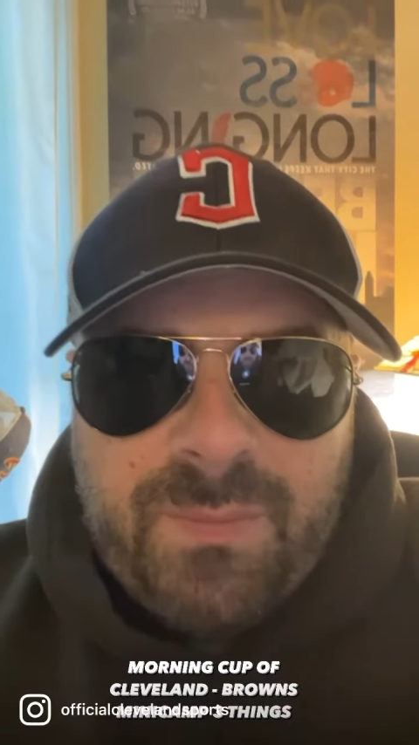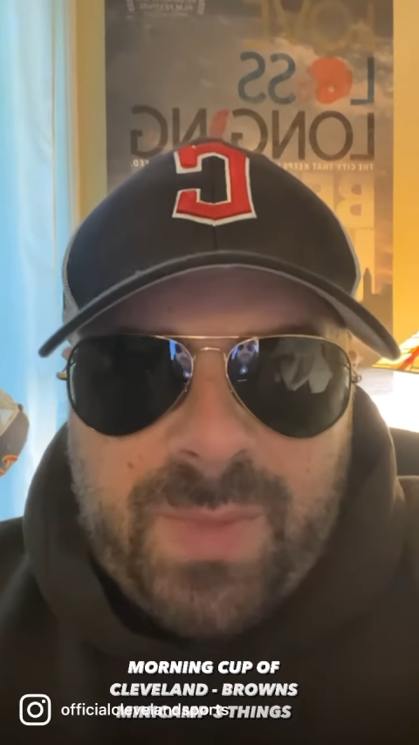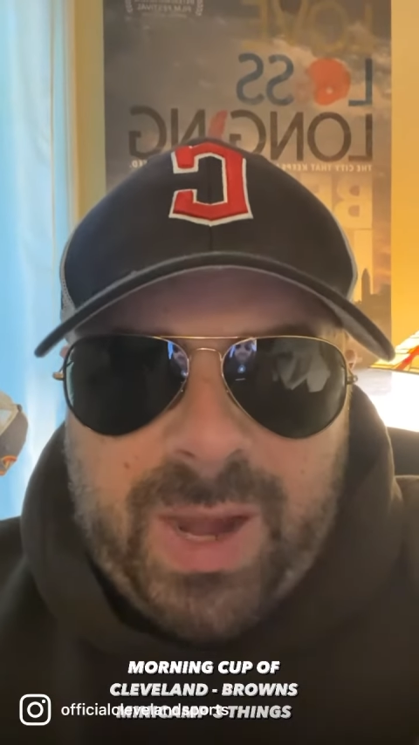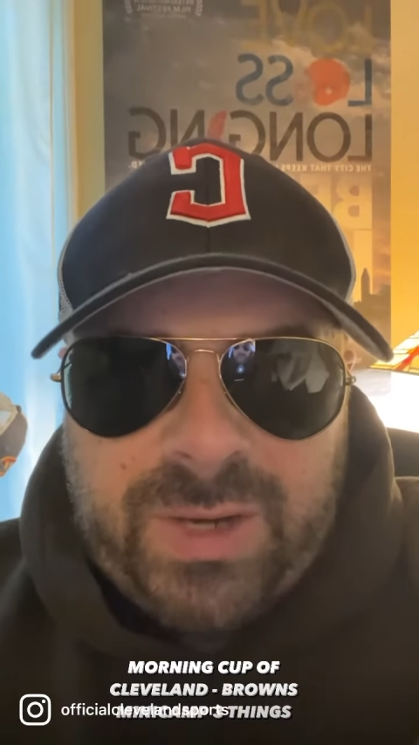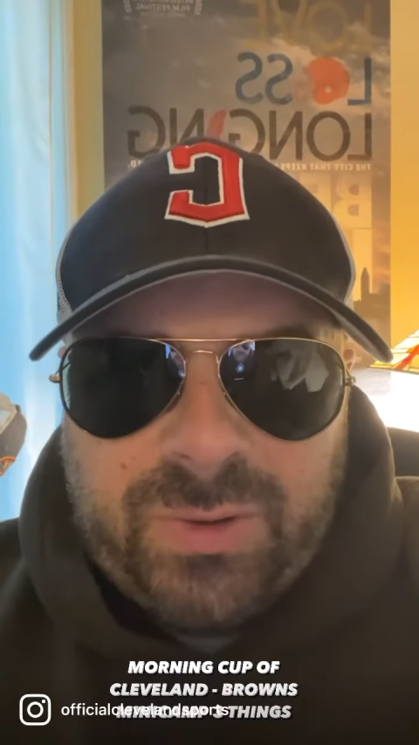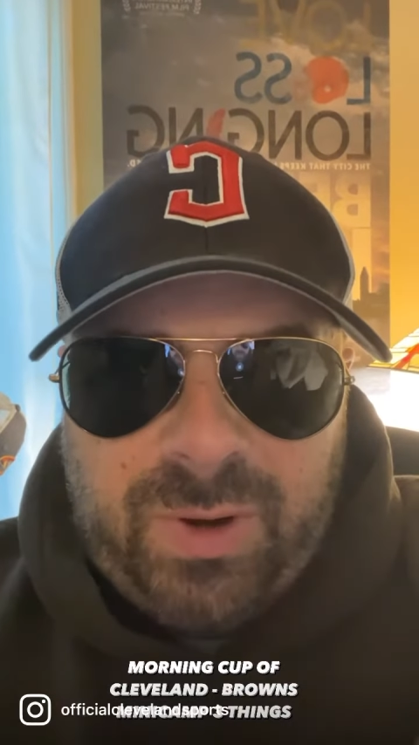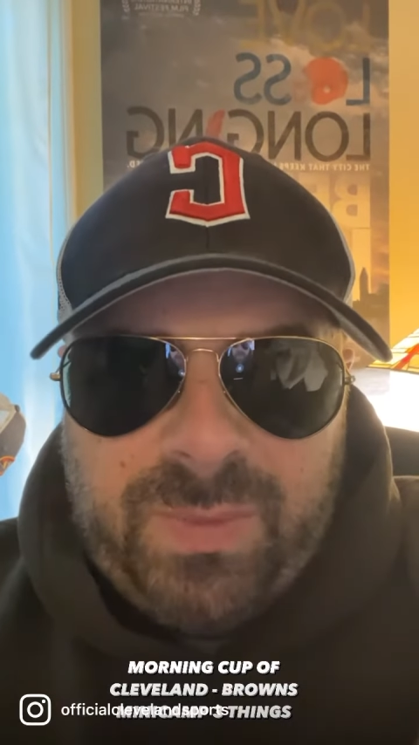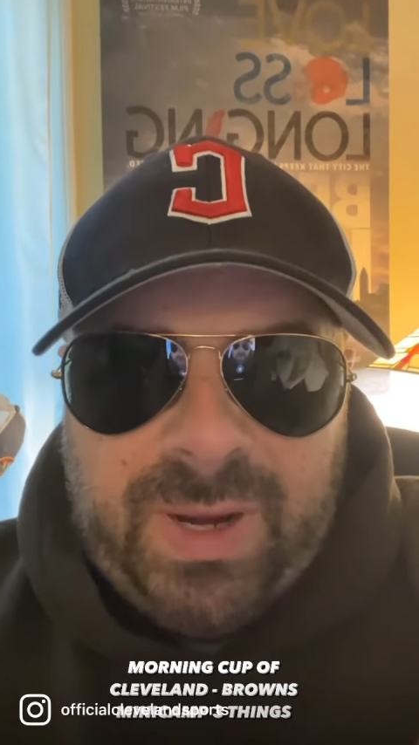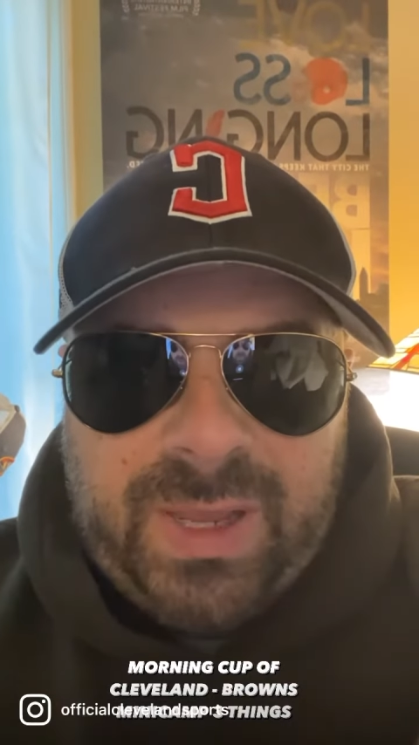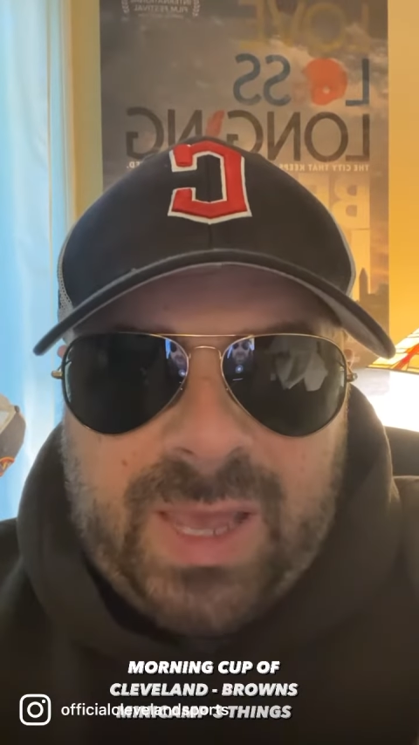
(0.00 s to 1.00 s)
Mandatory
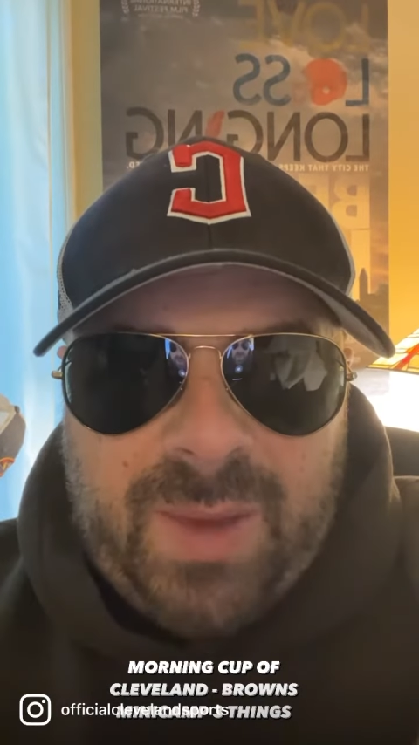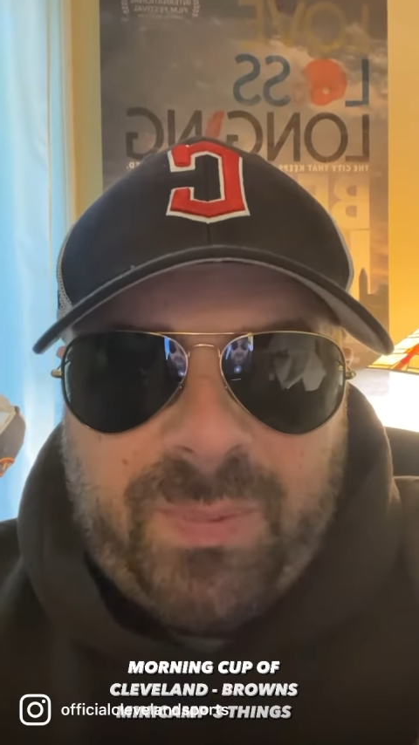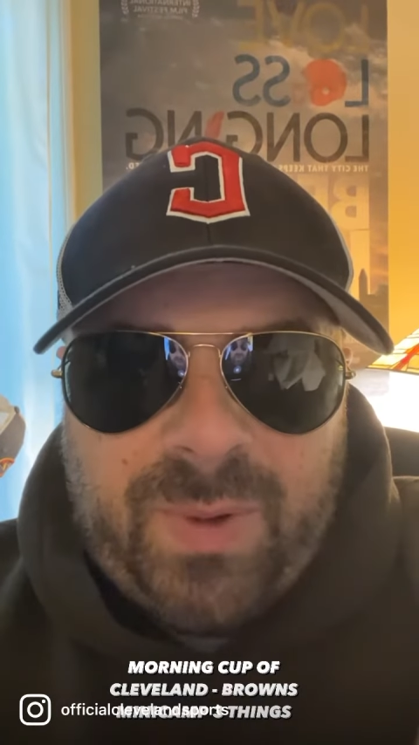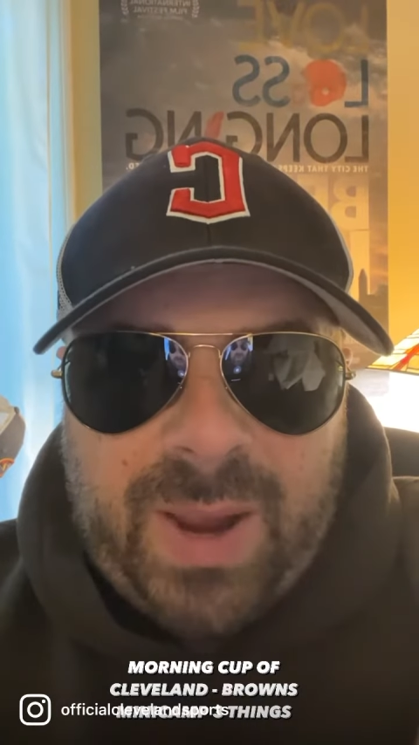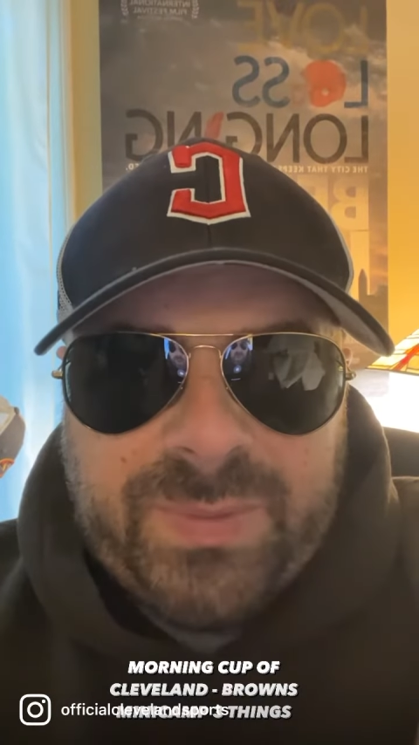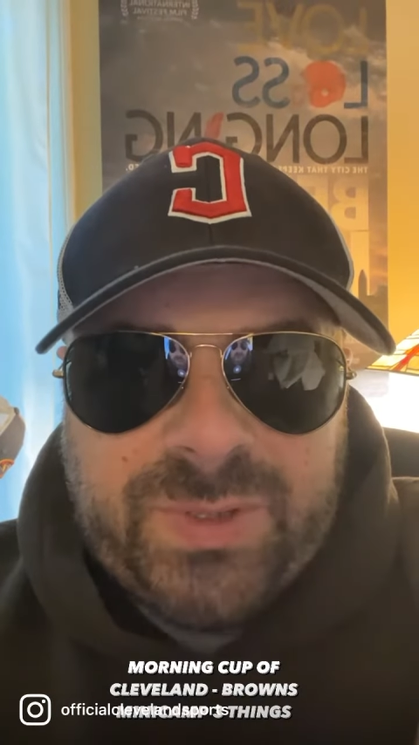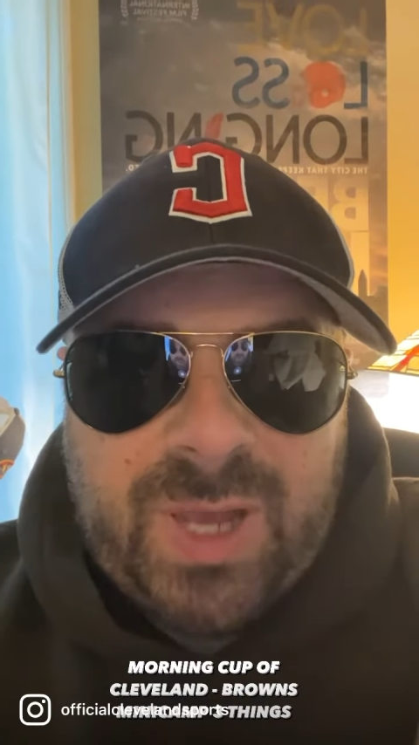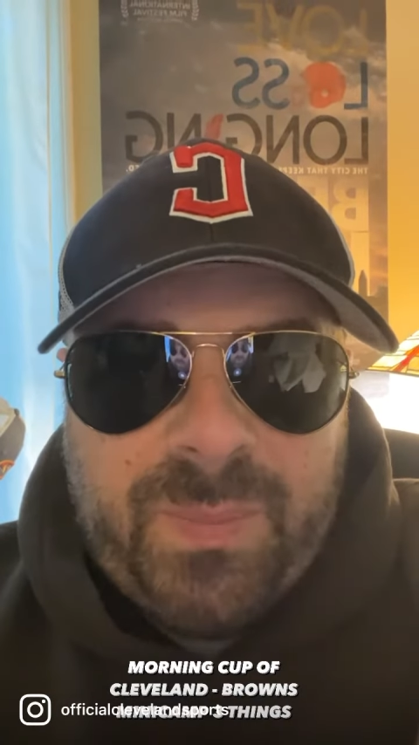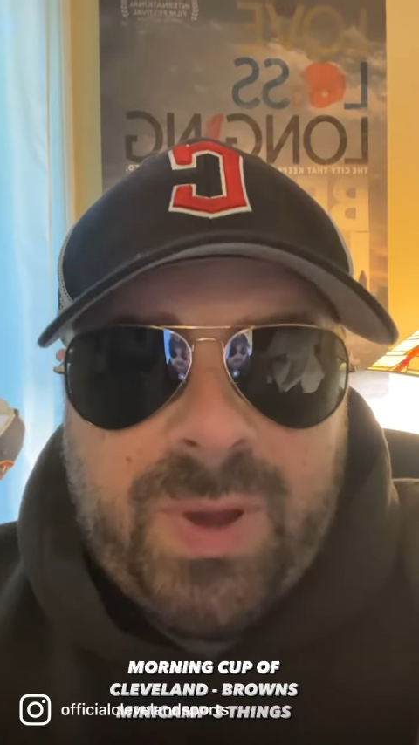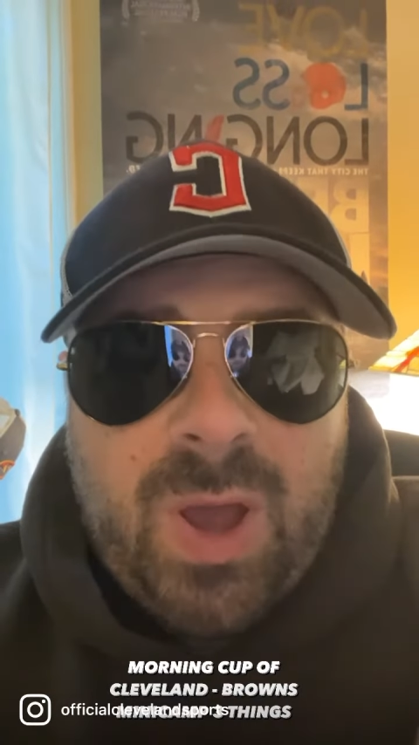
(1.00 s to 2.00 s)
minicamp wraps
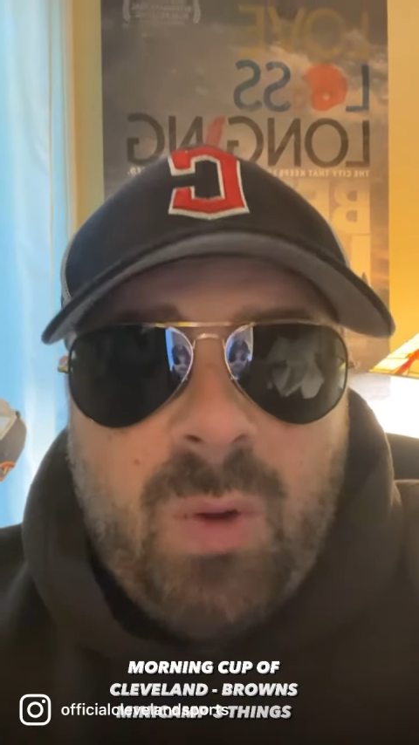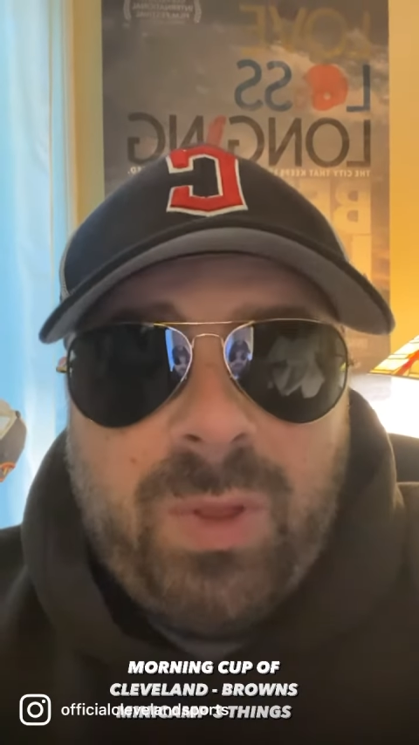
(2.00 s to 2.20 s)
up